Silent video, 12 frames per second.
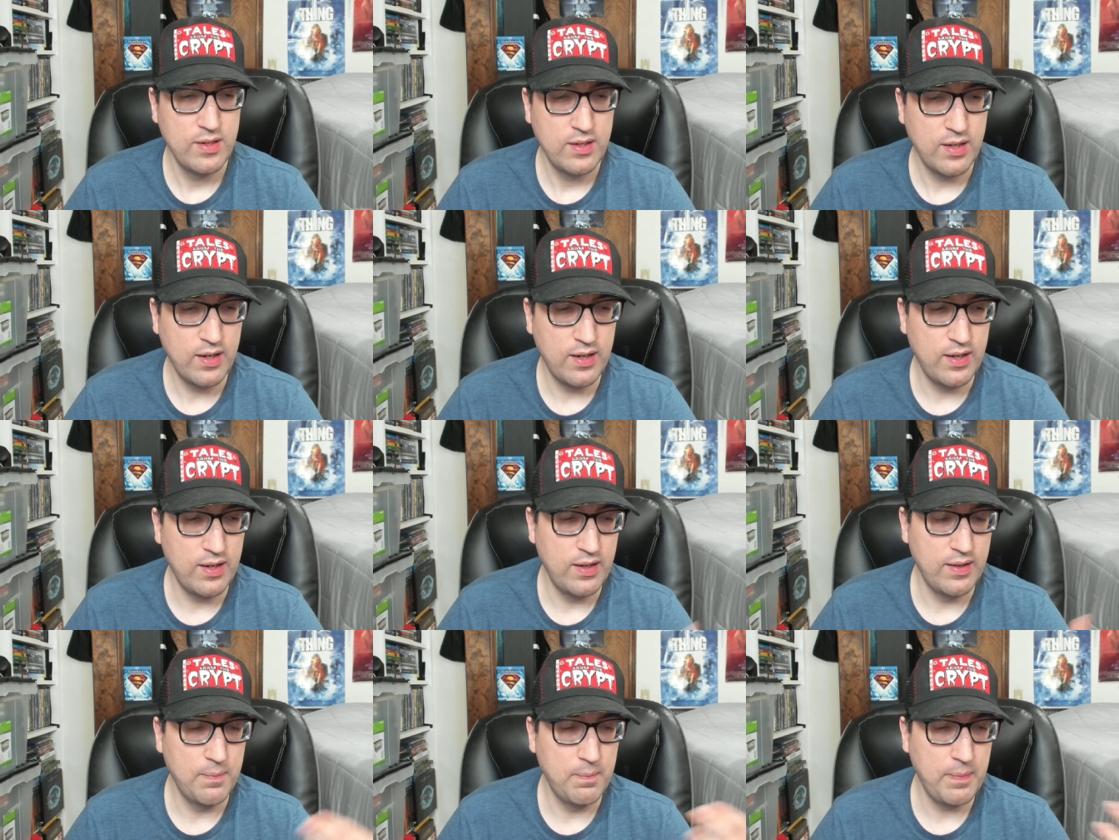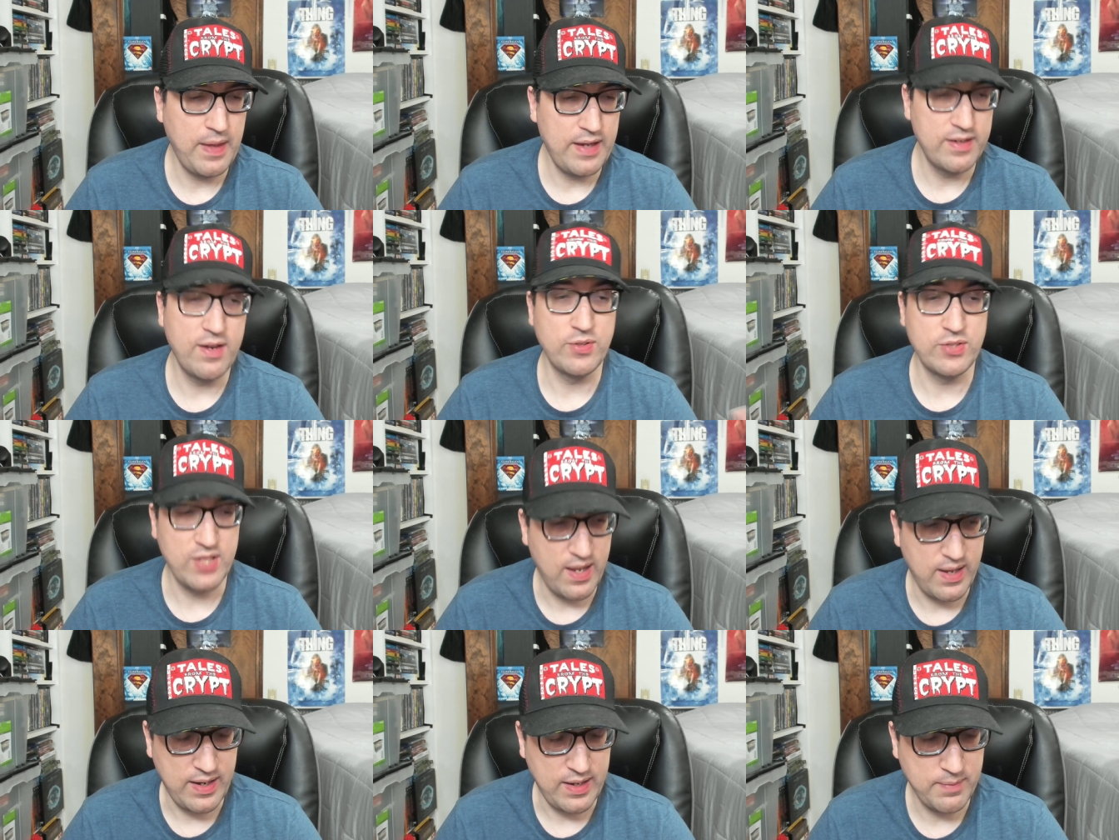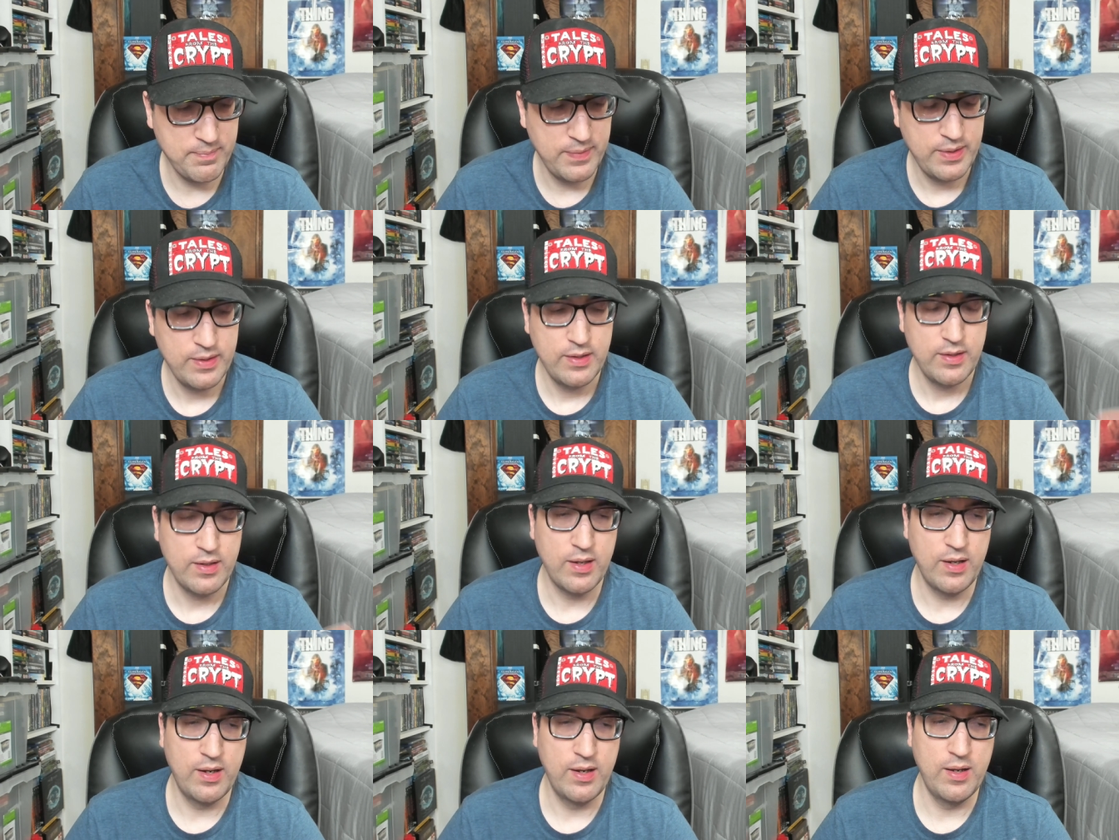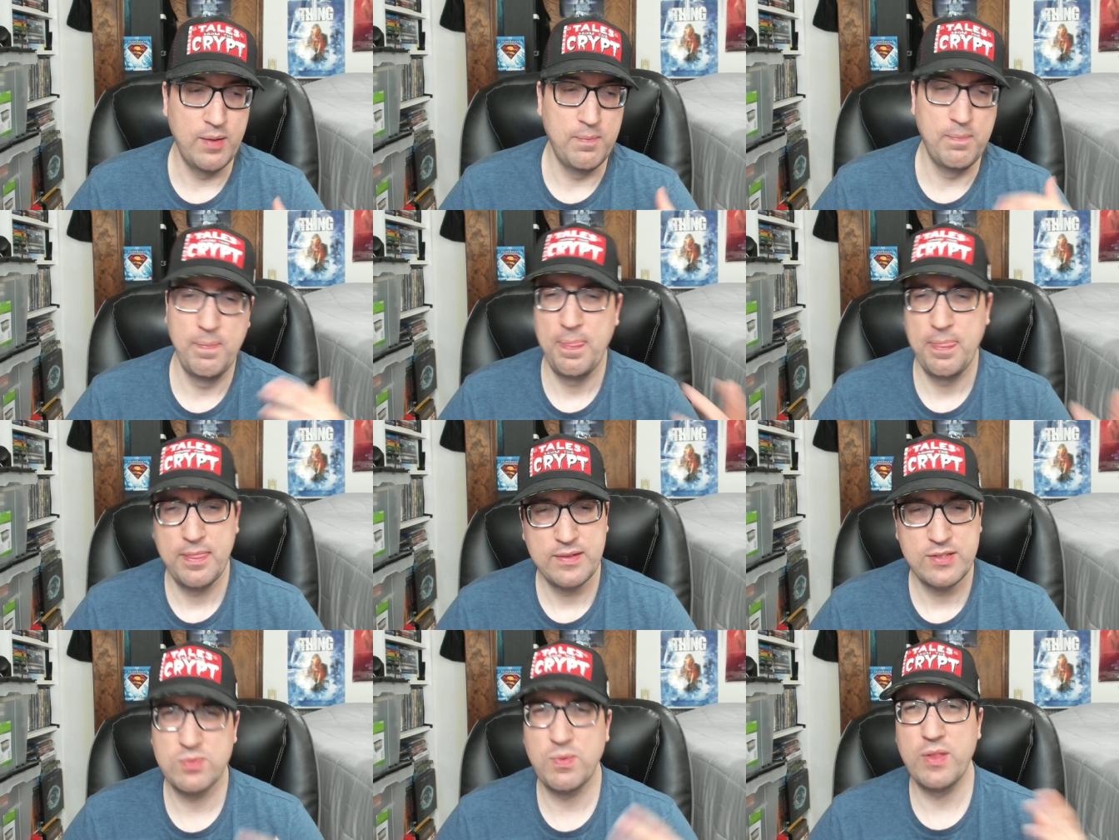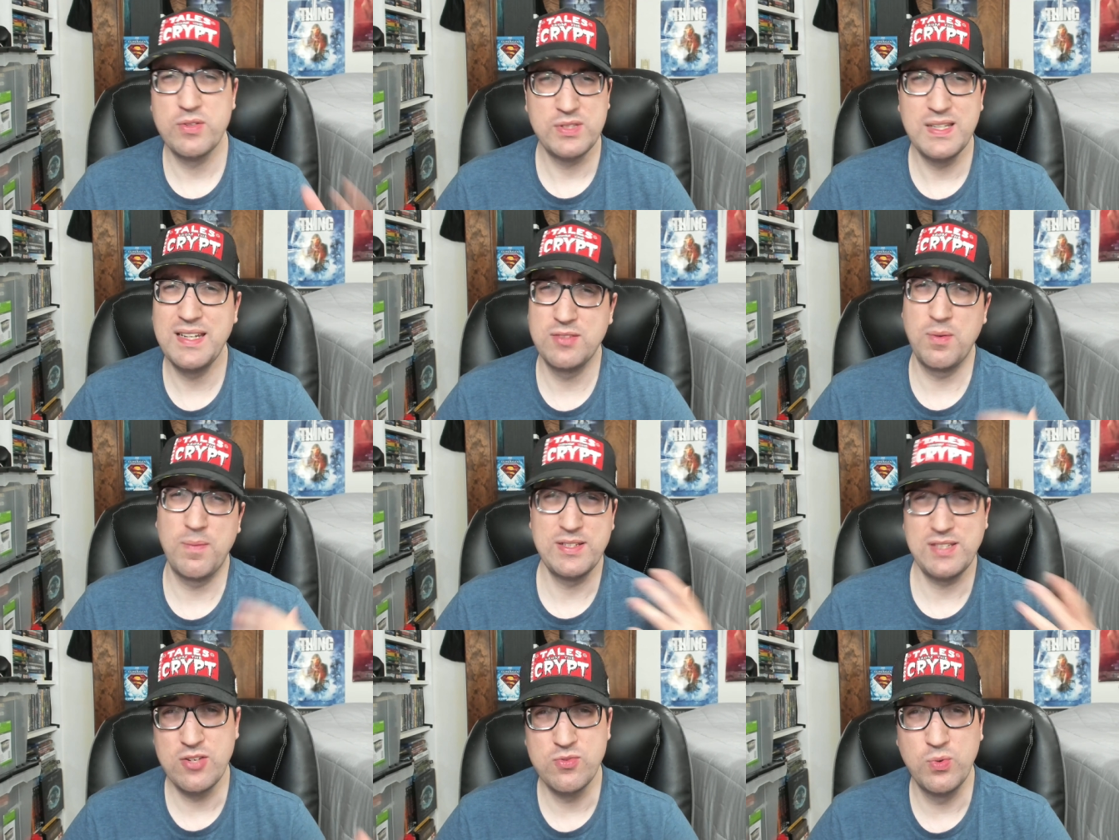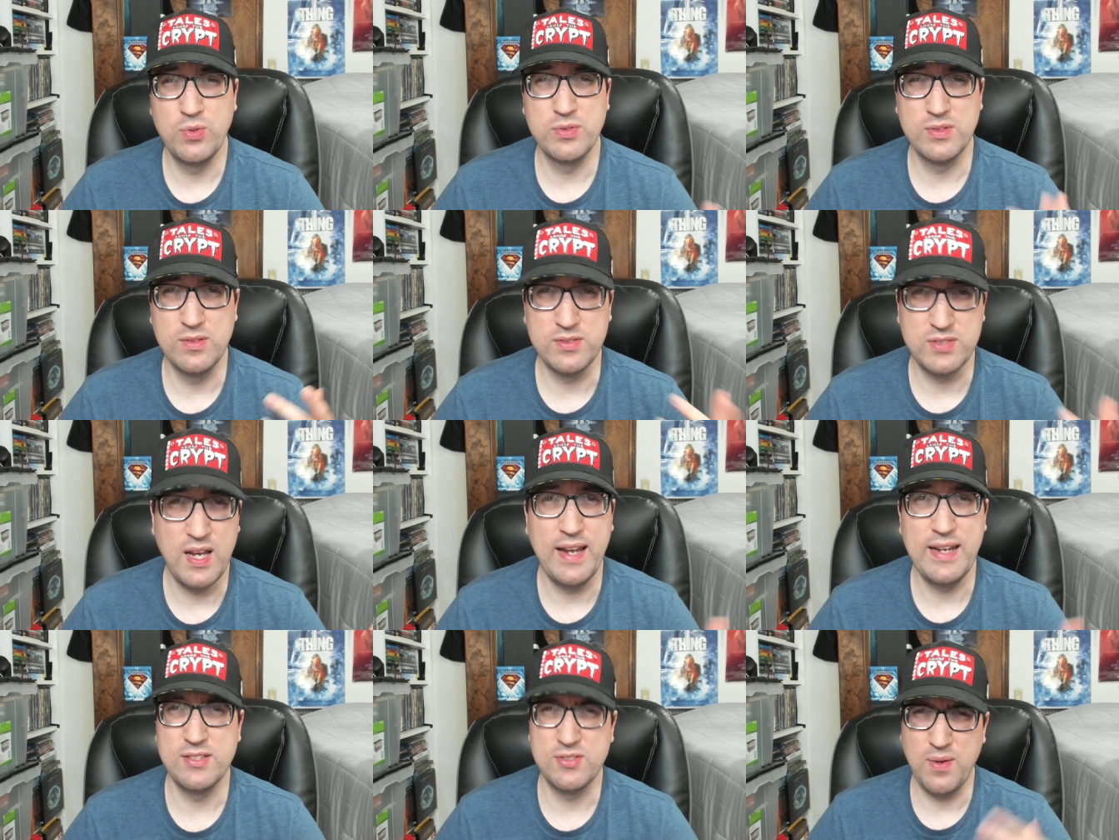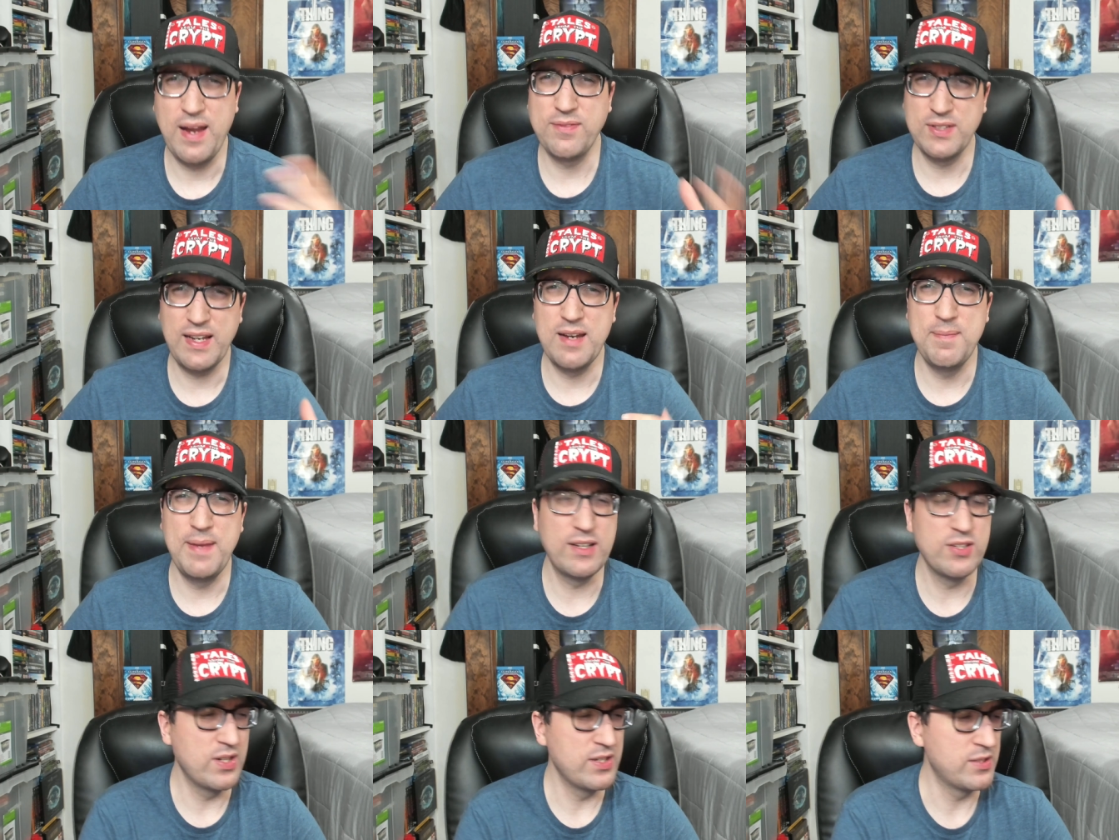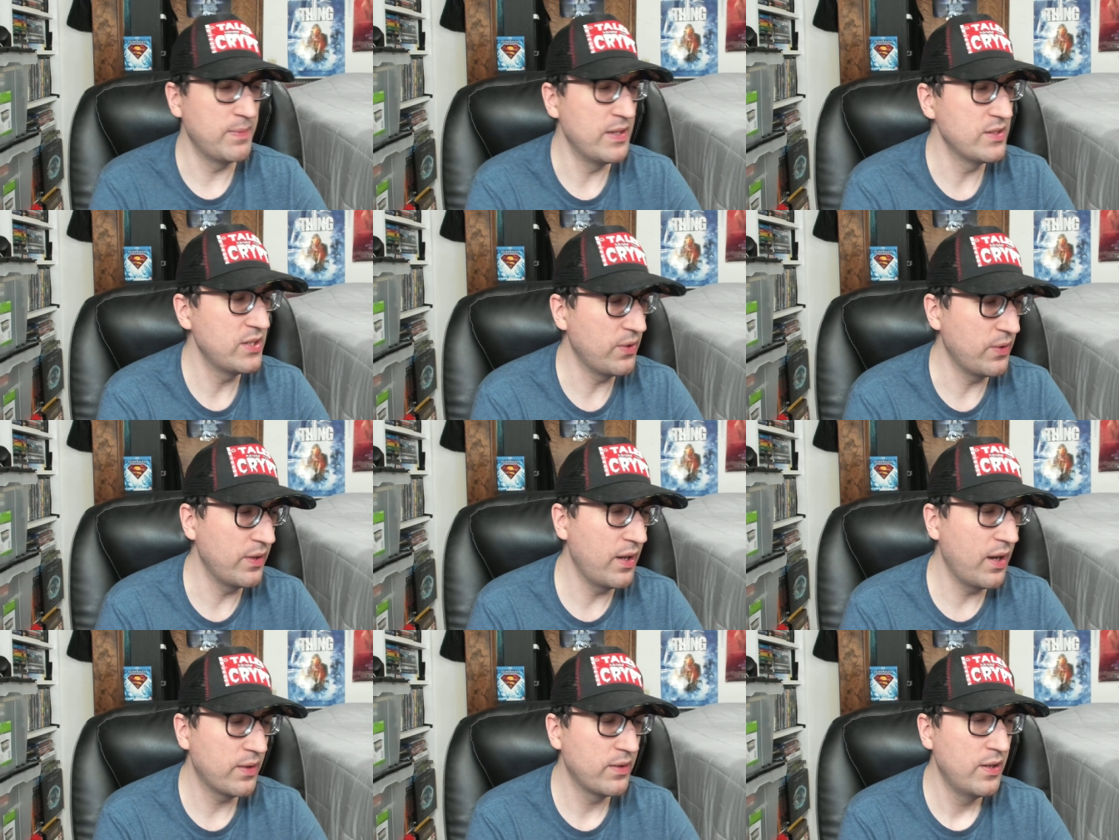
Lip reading: at another time. Just one of those things where my schedule is a little tight, so I have to kind of make adjustments here and there.